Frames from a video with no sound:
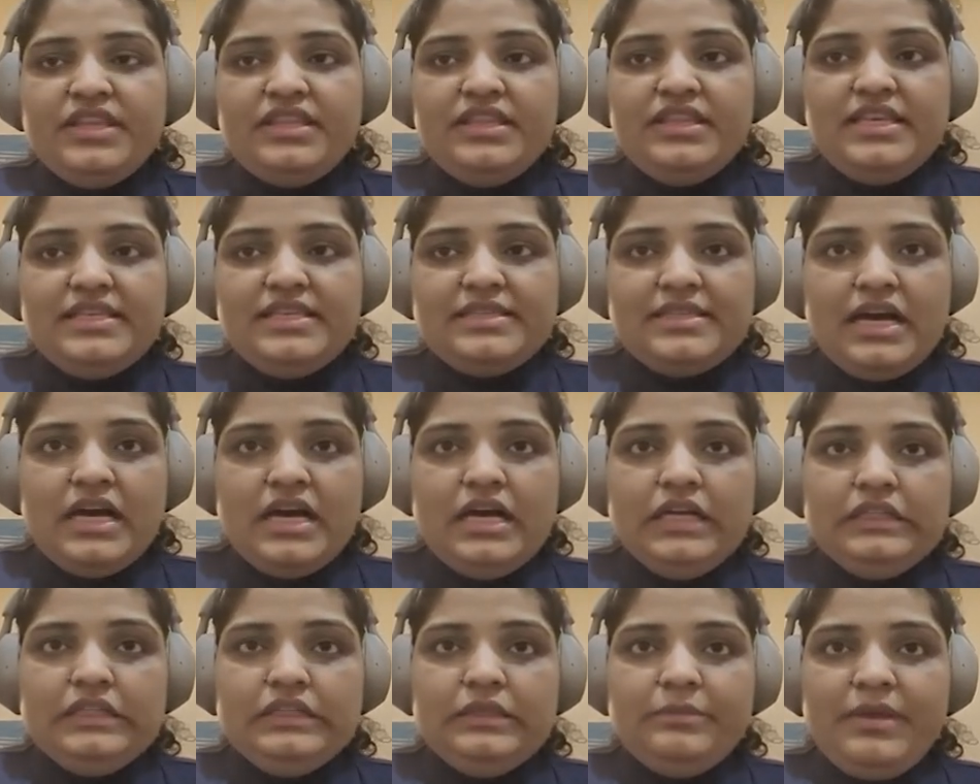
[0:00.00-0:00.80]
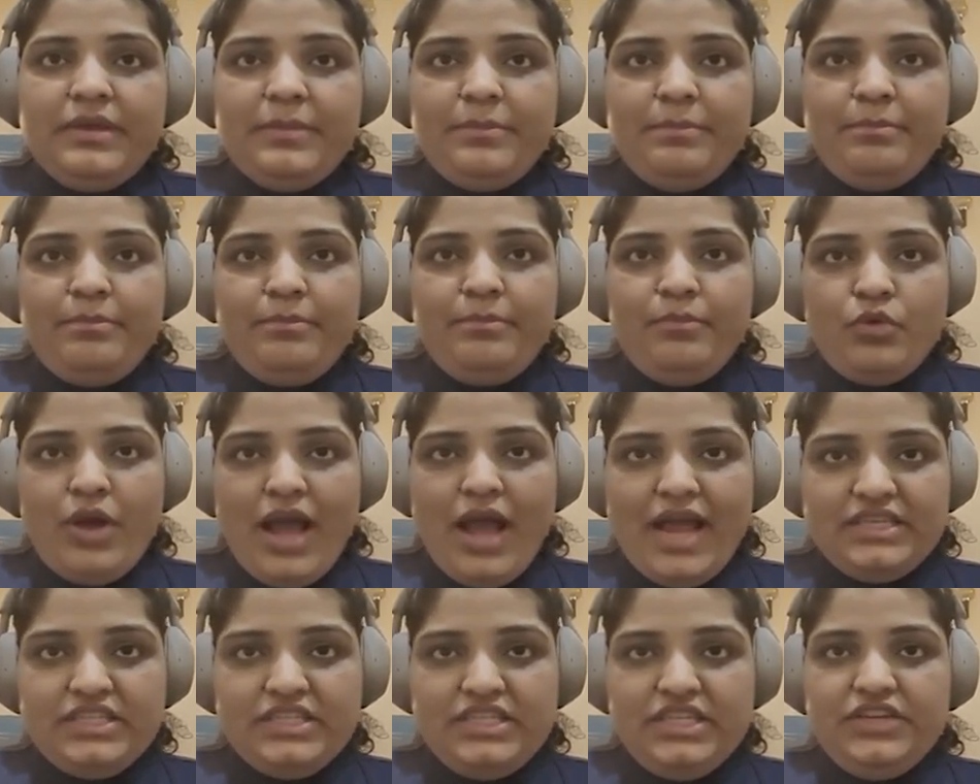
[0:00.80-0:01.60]
These are the
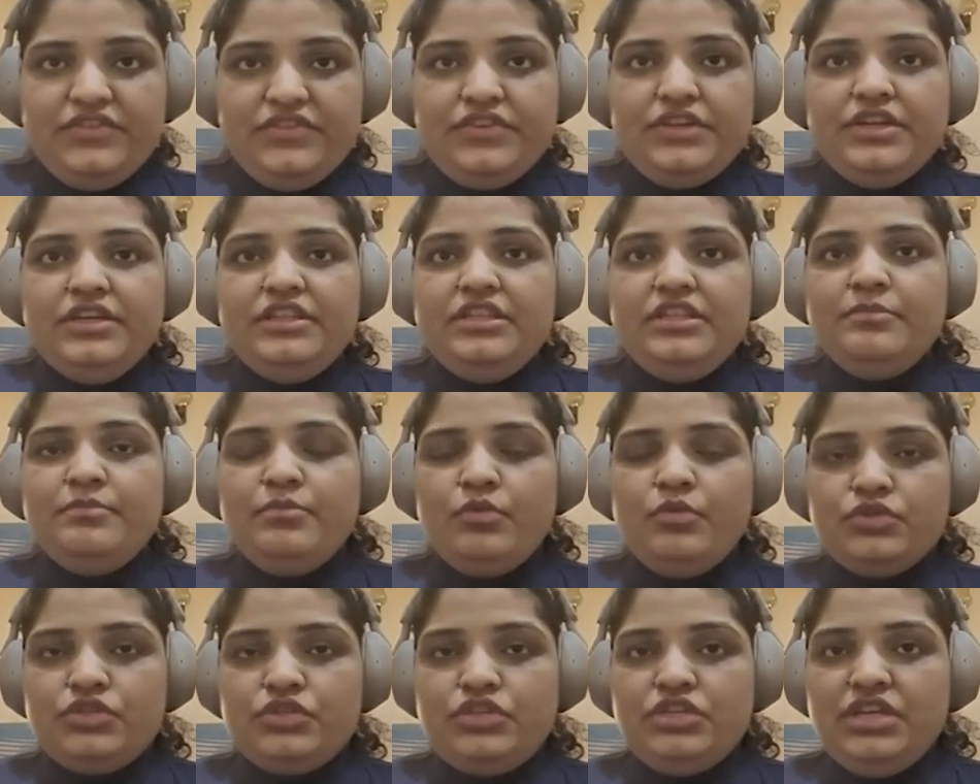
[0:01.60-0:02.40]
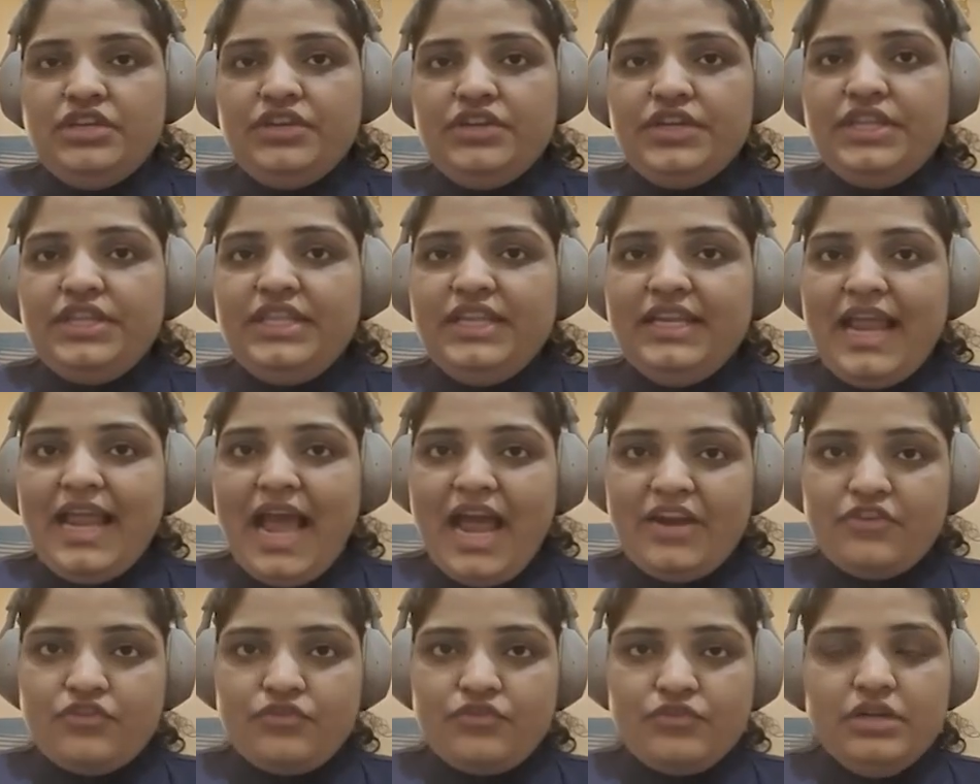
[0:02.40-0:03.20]
anterior, the posterior, the
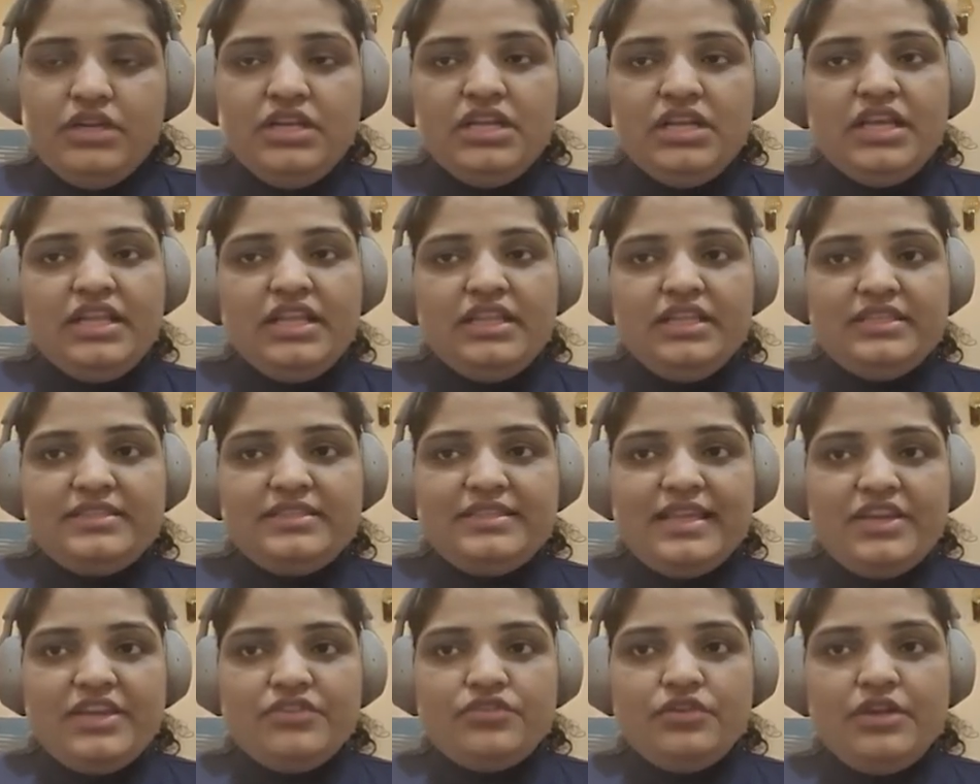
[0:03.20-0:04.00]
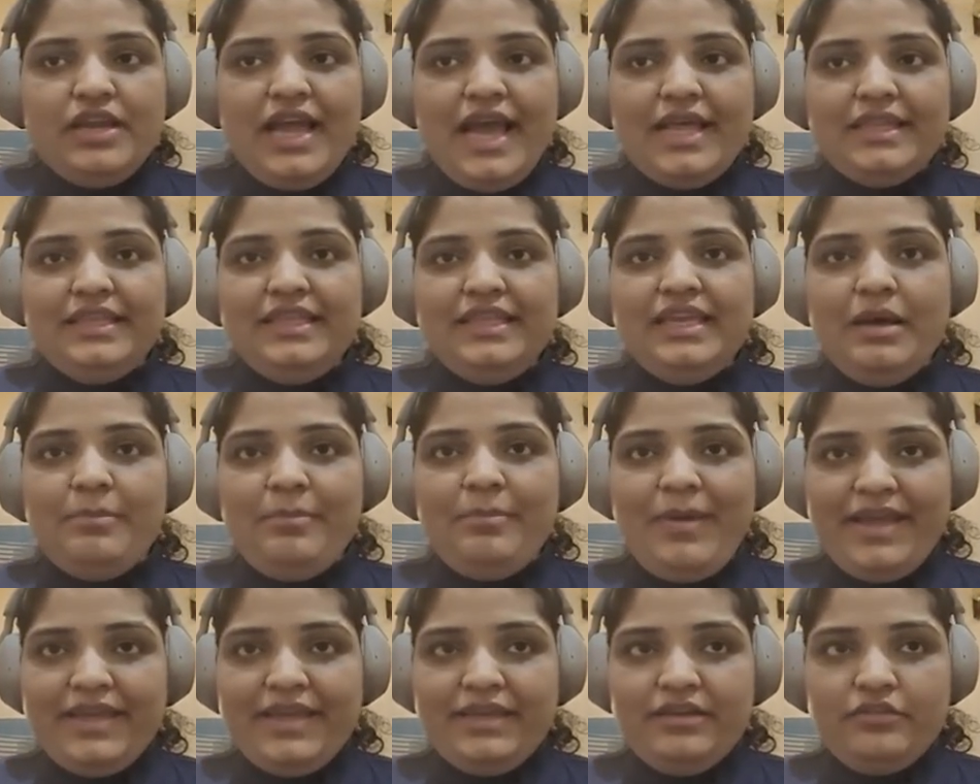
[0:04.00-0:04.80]
lateral, the central, and the
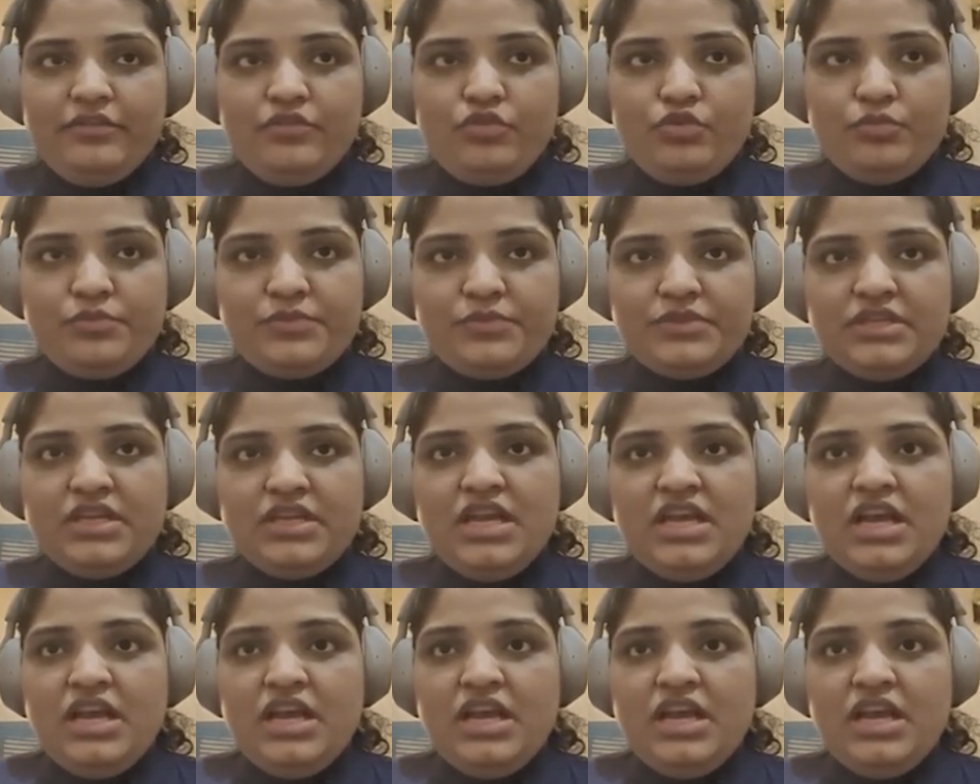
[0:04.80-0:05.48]
apical groups.